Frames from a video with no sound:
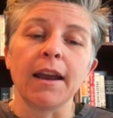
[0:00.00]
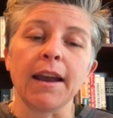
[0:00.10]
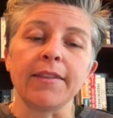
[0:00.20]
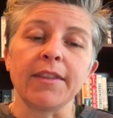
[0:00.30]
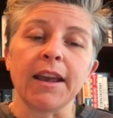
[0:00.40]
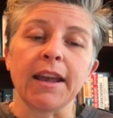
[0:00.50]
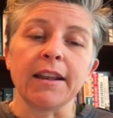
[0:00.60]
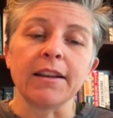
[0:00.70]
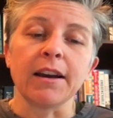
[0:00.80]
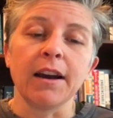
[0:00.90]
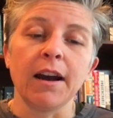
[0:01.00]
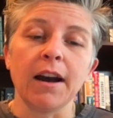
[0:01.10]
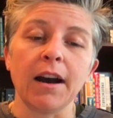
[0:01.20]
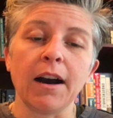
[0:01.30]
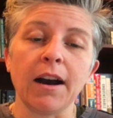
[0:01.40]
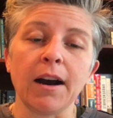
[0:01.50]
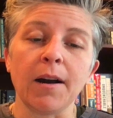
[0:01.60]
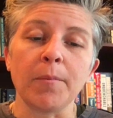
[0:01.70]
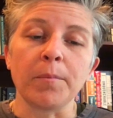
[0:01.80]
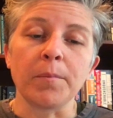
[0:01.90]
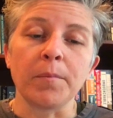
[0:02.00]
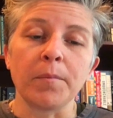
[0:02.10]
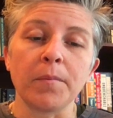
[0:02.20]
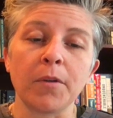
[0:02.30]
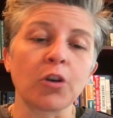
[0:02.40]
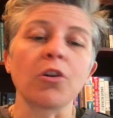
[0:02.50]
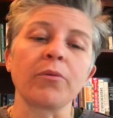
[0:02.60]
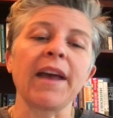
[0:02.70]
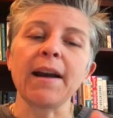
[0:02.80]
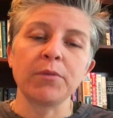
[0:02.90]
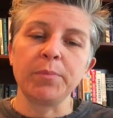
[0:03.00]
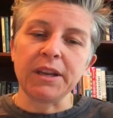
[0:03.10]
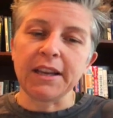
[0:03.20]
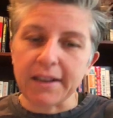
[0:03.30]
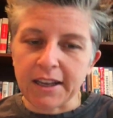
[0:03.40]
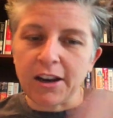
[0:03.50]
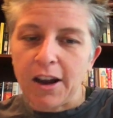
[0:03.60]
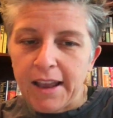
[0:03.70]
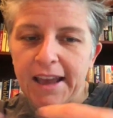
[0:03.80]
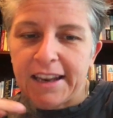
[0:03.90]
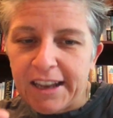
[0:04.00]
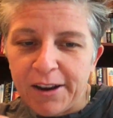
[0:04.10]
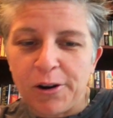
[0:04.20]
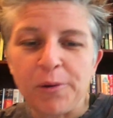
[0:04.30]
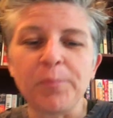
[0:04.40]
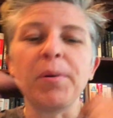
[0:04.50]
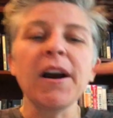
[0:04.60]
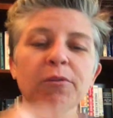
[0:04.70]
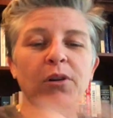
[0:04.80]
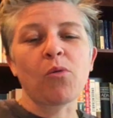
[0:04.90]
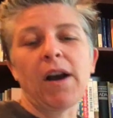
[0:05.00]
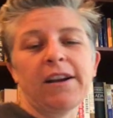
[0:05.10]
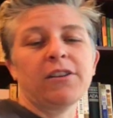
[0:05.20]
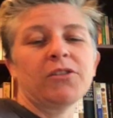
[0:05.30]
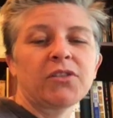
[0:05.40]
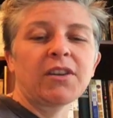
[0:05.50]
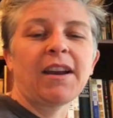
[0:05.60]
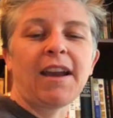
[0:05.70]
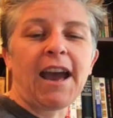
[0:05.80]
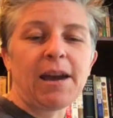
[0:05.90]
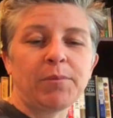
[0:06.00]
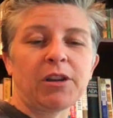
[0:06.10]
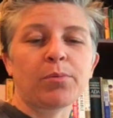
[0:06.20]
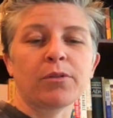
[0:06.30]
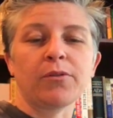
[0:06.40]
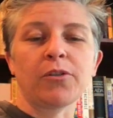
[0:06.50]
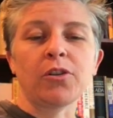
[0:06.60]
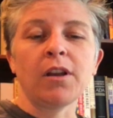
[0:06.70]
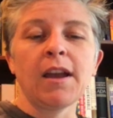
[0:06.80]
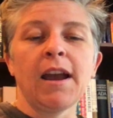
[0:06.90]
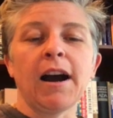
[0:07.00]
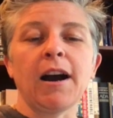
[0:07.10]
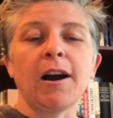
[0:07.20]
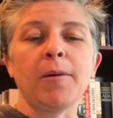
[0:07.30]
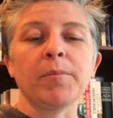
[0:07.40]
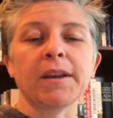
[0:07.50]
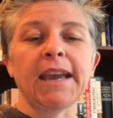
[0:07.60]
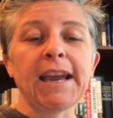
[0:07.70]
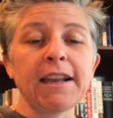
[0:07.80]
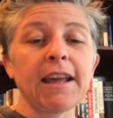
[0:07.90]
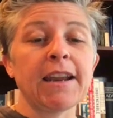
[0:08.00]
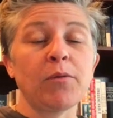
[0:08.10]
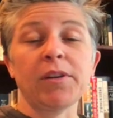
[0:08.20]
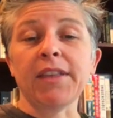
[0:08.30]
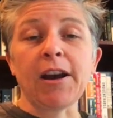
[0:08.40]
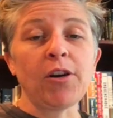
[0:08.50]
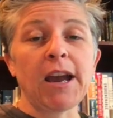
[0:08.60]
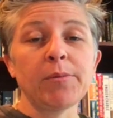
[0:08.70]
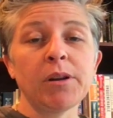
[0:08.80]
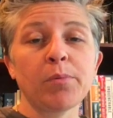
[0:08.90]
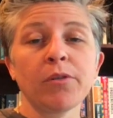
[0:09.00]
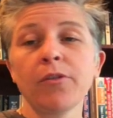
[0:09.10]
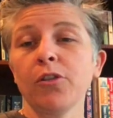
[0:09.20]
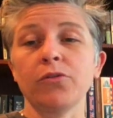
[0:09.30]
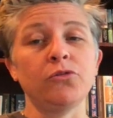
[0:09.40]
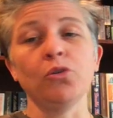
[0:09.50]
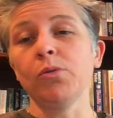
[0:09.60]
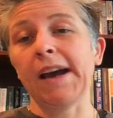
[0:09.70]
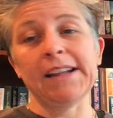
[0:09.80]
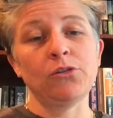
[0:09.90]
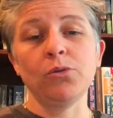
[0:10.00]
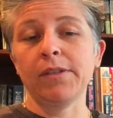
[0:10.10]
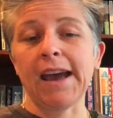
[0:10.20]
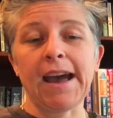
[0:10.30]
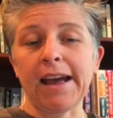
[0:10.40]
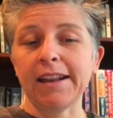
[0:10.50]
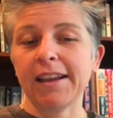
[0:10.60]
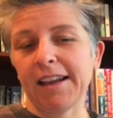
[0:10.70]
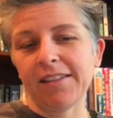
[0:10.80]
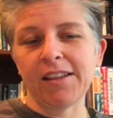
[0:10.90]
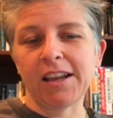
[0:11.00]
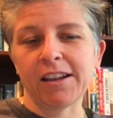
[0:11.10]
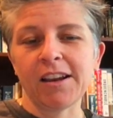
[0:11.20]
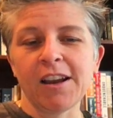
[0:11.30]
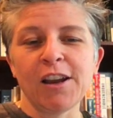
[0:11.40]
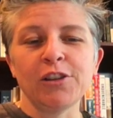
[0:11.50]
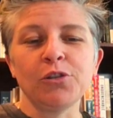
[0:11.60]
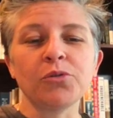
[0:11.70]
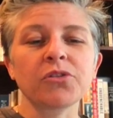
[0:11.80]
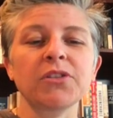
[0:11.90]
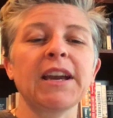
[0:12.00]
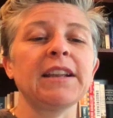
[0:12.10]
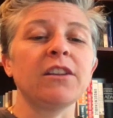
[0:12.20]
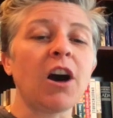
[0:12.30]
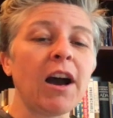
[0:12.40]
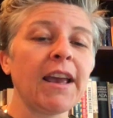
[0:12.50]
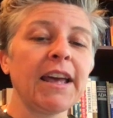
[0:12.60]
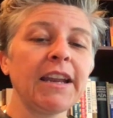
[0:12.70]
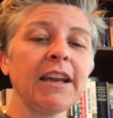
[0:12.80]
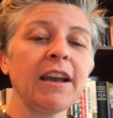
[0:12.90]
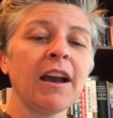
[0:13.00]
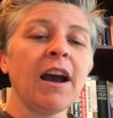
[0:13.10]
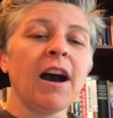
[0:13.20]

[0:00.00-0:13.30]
then, or no, that would be cannot edit but requires admin approval. Can edit without admin approval, do not do that. And then users cannot edit.